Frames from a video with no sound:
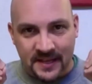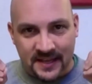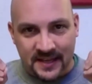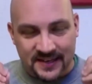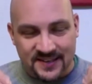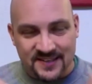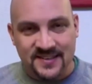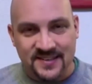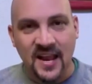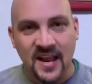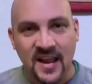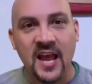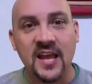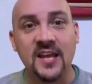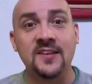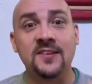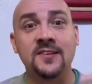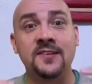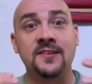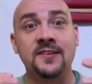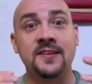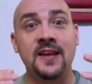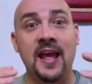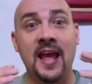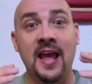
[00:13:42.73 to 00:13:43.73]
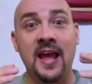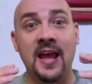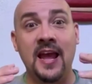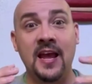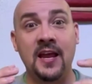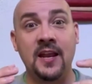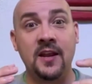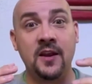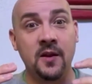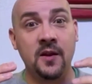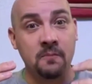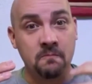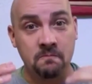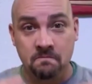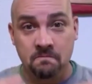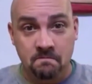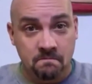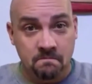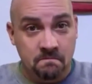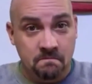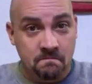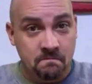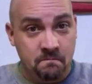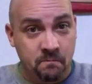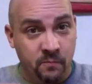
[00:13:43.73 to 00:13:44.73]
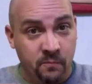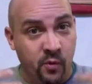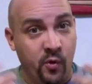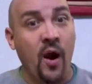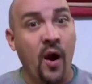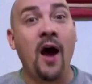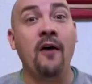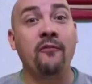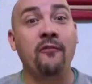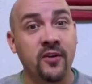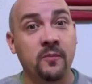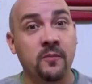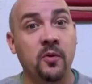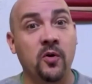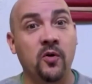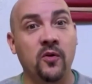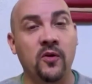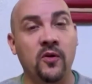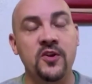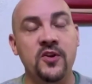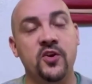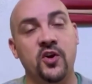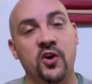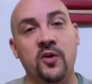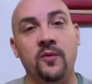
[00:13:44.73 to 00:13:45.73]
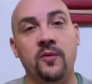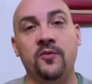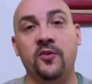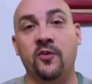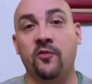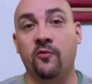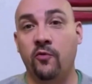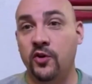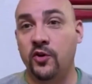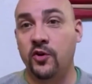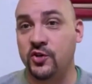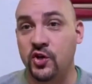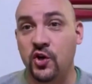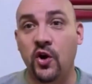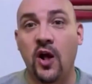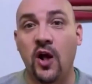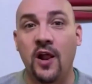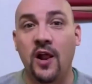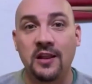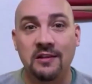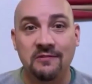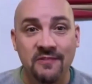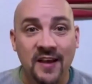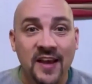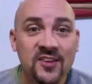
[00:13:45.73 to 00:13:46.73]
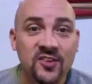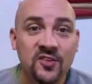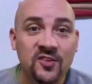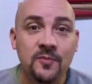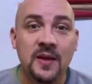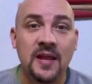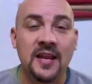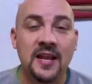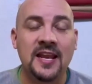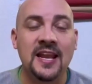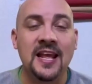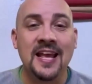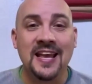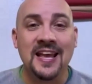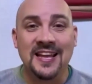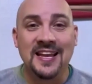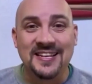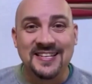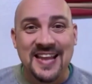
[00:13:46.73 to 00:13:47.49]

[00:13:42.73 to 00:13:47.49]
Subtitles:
concise, and profitable in terms of return on investment